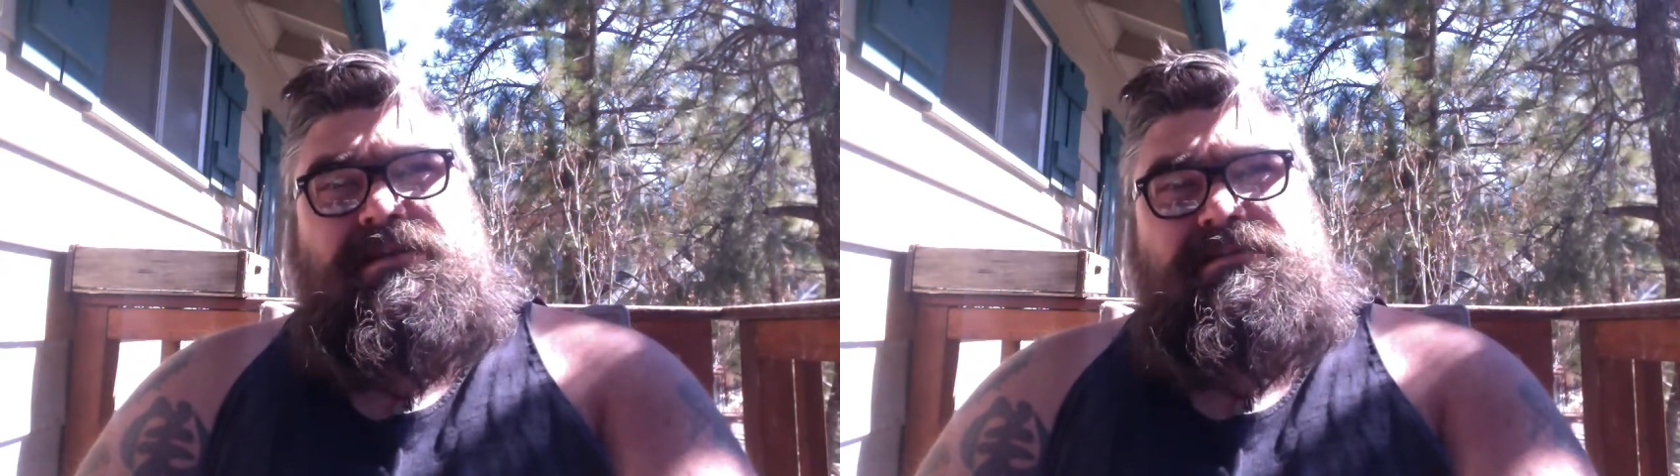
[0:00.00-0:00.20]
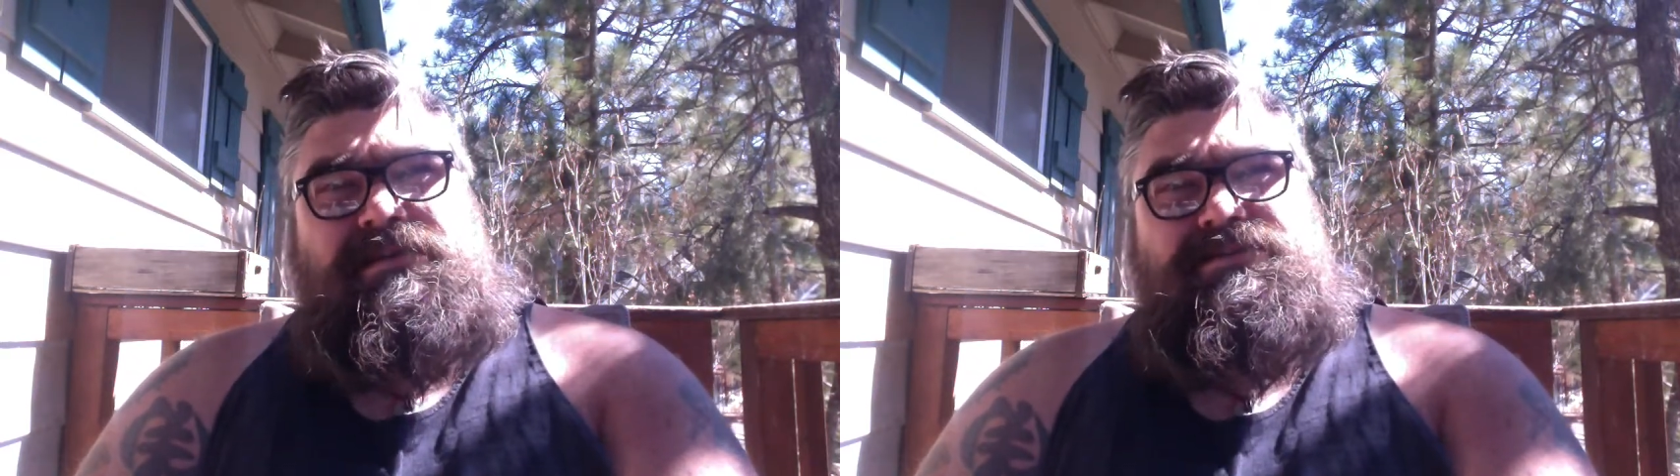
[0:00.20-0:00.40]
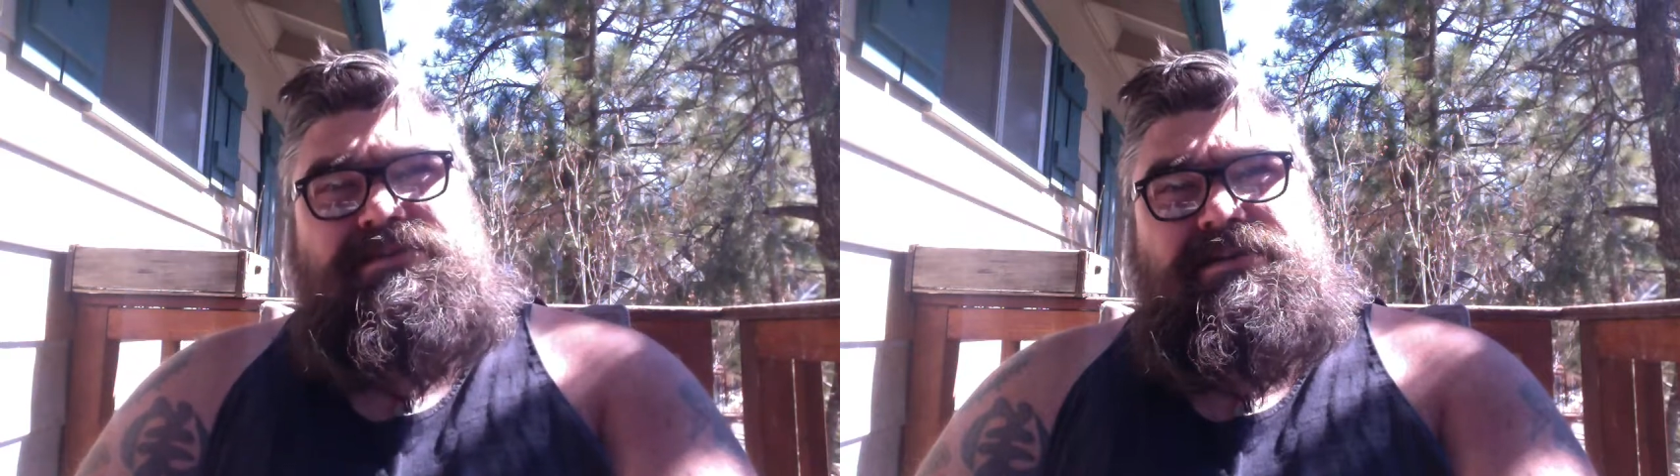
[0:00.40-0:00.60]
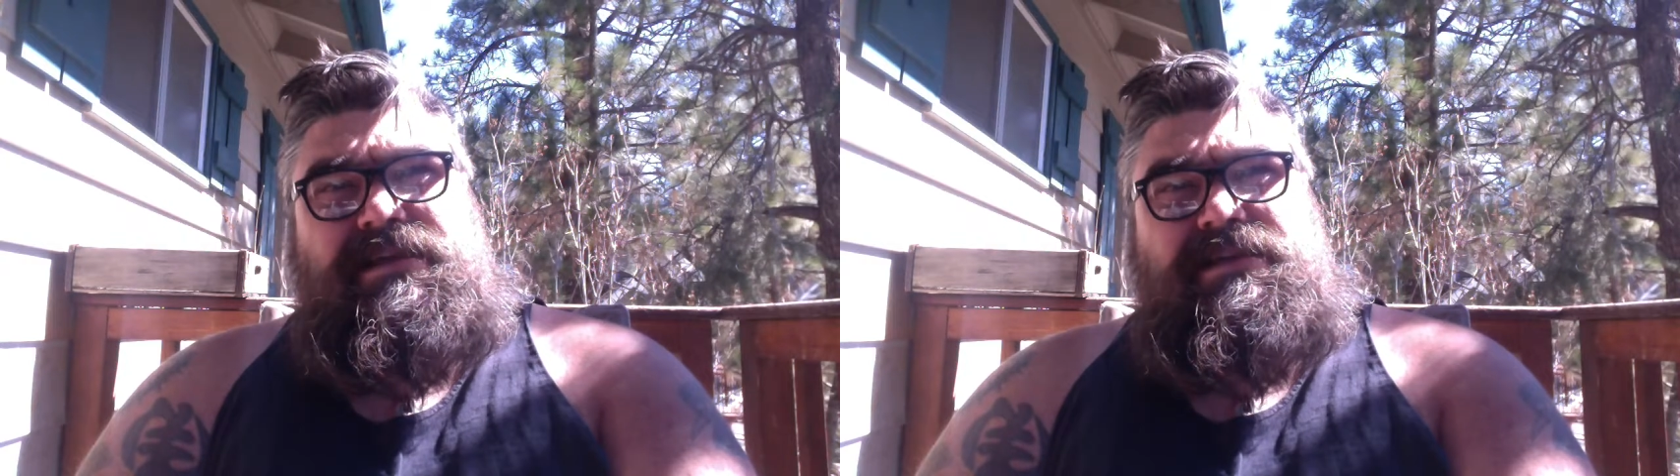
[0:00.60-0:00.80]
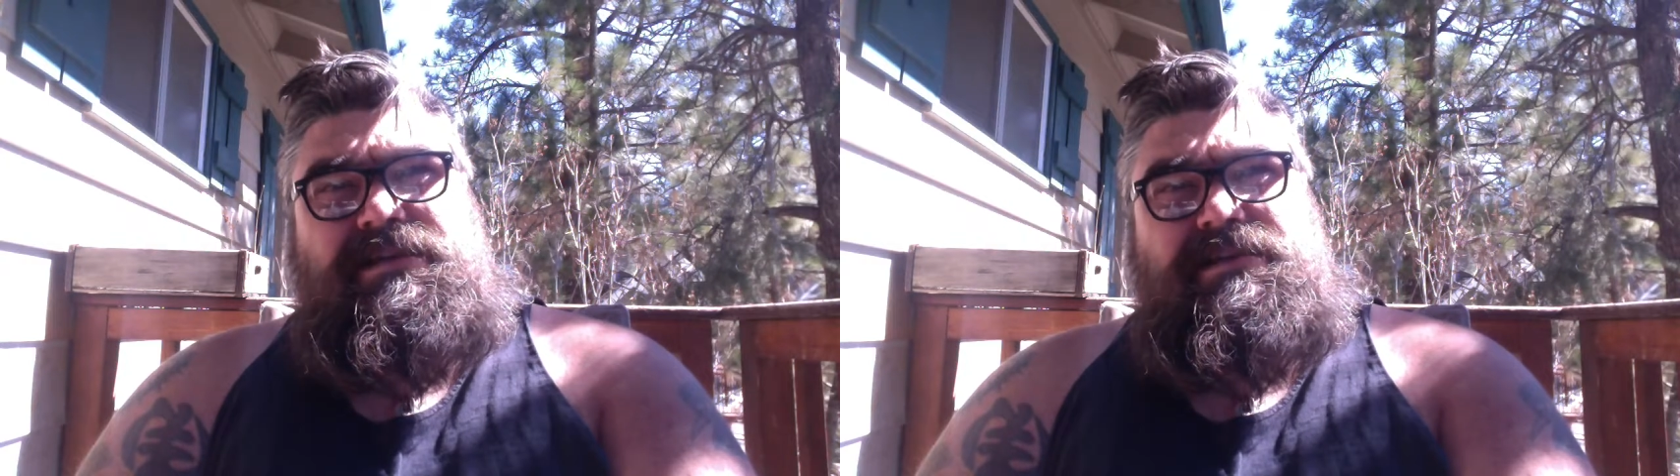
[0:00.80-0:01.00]
unless you're
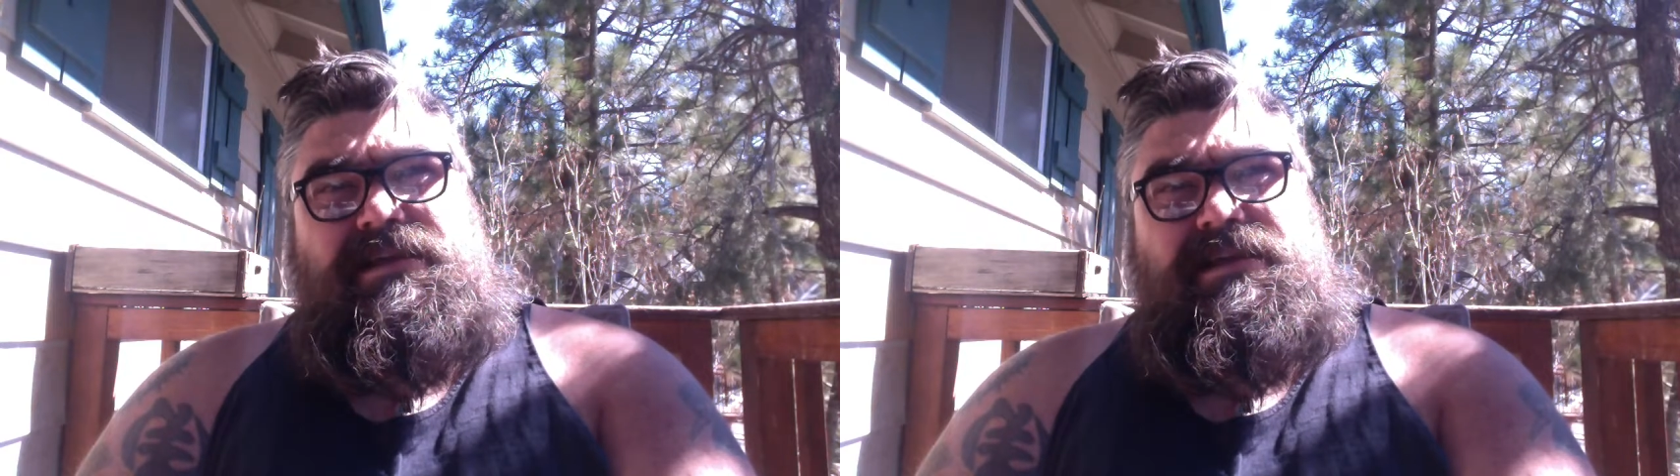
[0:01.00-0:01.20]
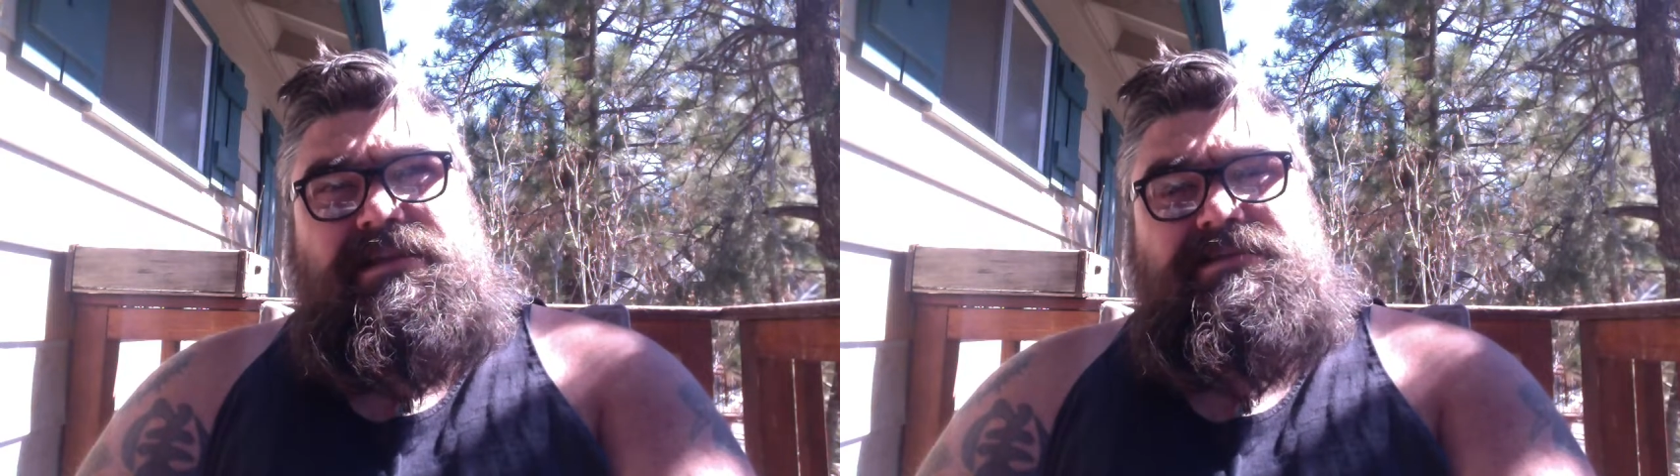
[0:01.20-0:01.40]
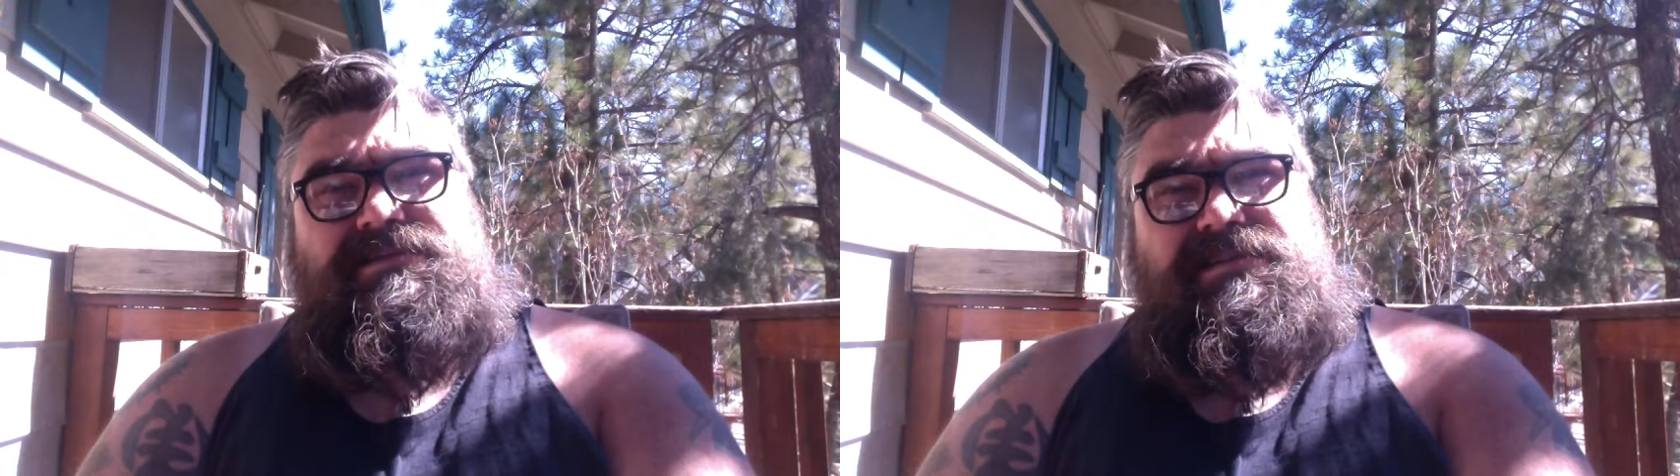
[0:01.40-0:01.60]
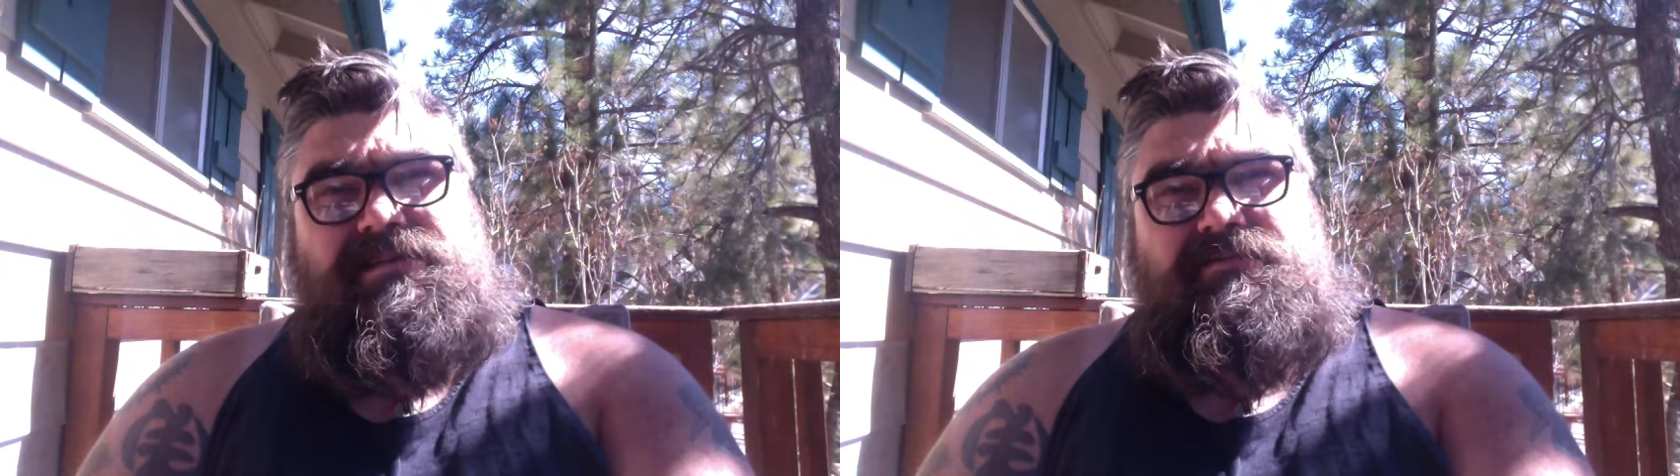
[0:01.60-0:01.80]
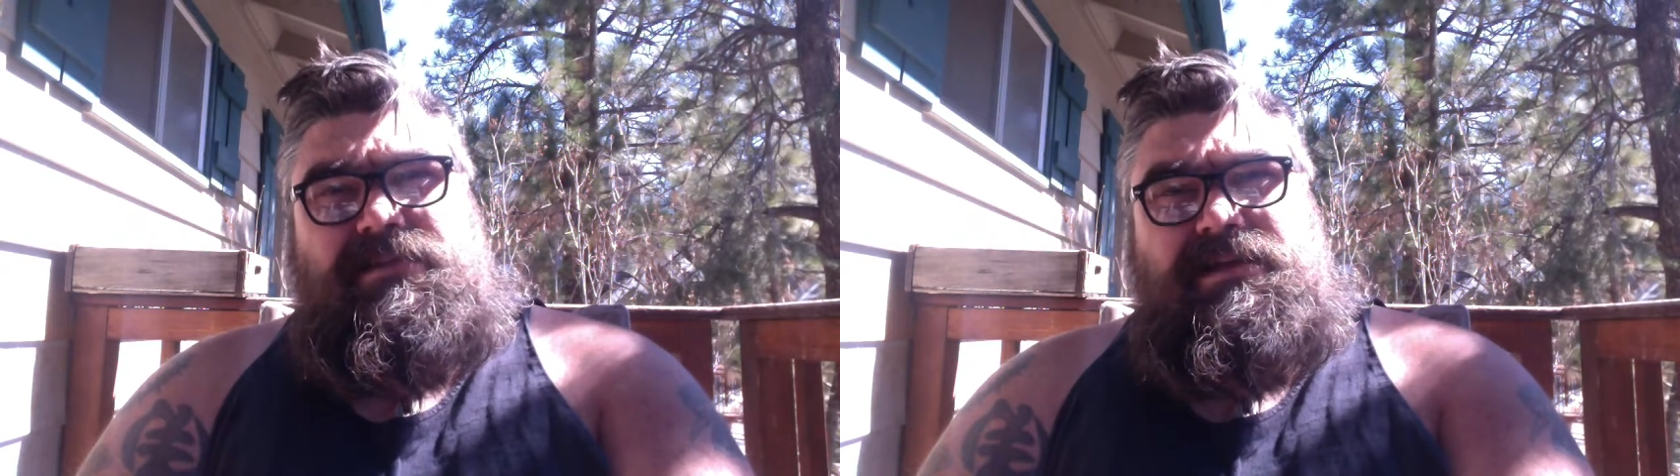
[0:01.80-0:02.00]
getting like
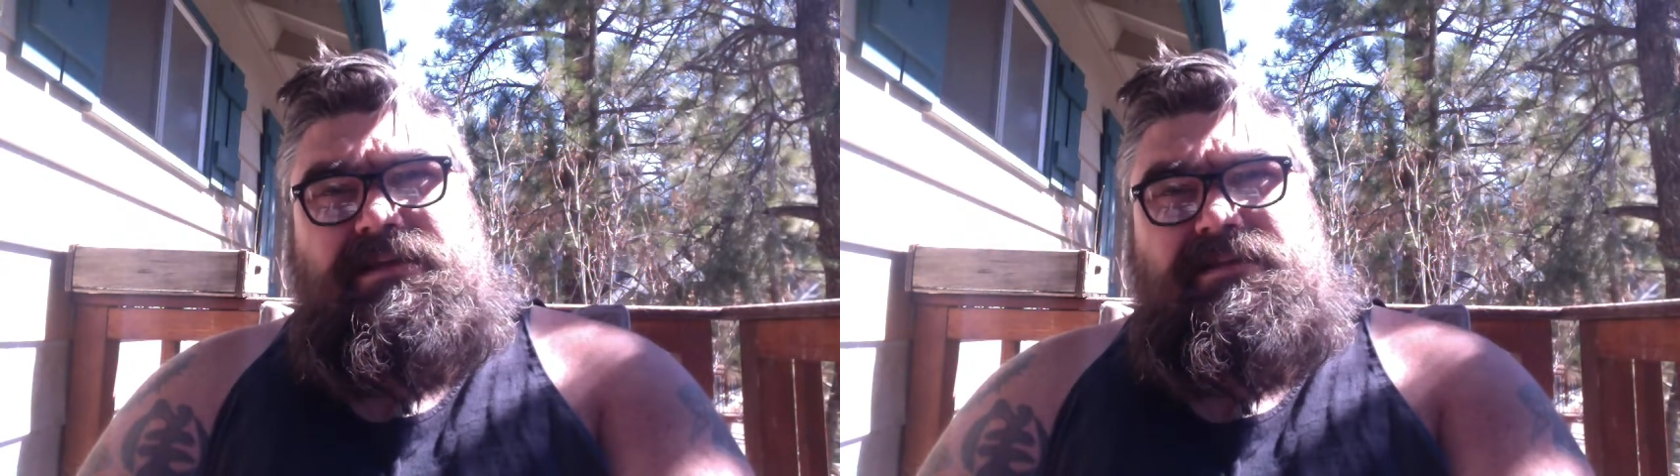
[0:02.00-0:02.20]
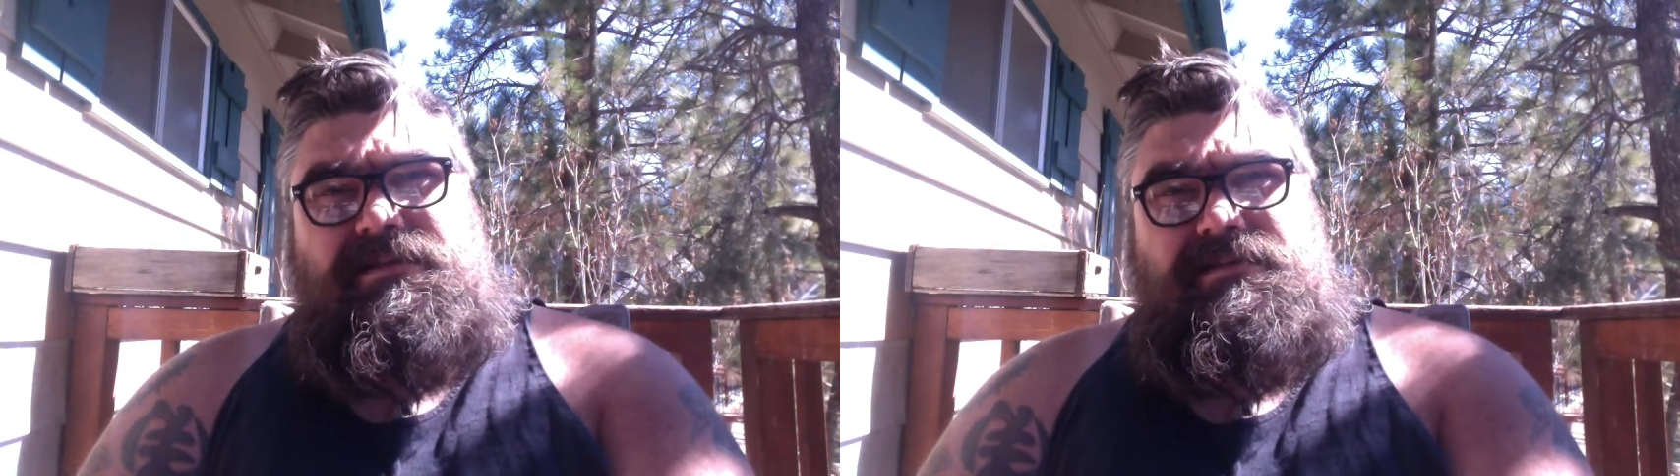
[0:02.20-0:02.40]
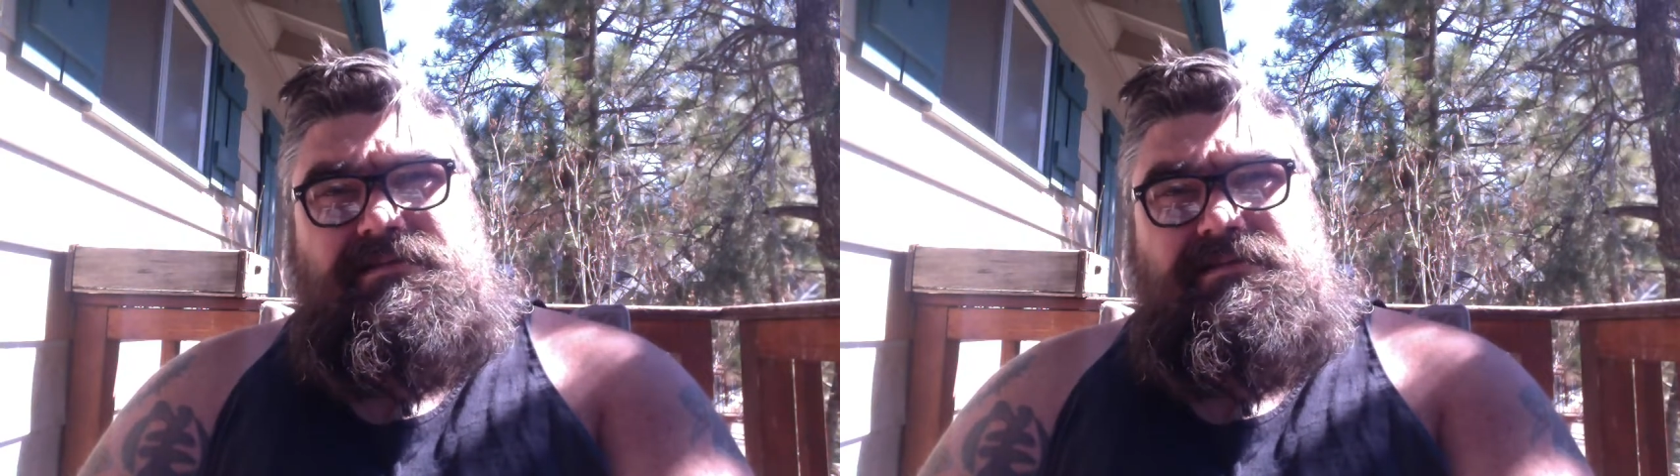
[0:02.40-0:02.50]
some like